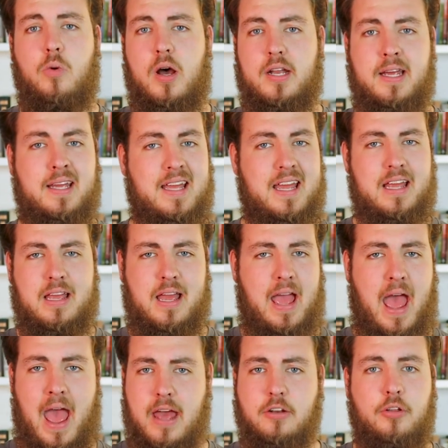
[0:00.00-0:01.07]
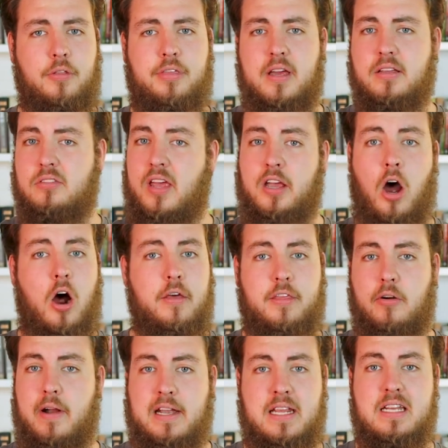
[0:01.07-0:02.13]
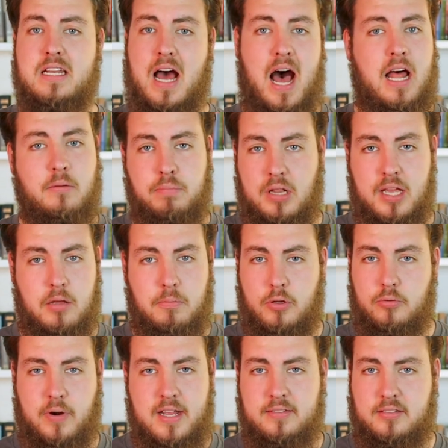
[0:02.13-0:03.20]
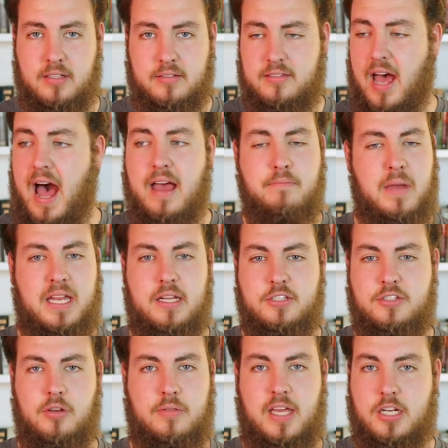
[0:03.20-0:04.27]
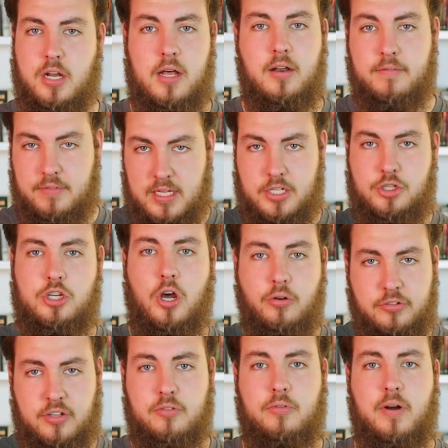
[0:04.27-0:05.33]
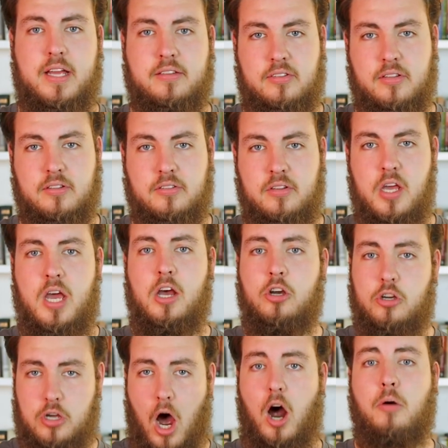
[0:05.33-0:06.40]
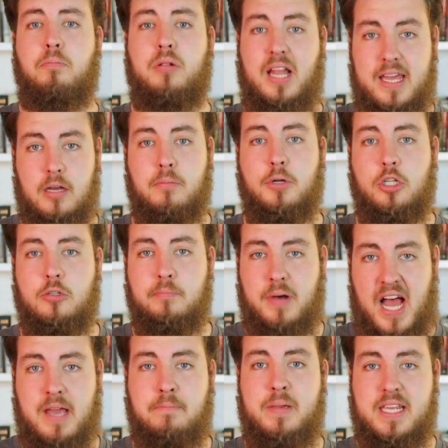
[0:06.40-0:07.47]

you want to handle things like, are there any non-playable races? I made it so that none of the chosen races are playable by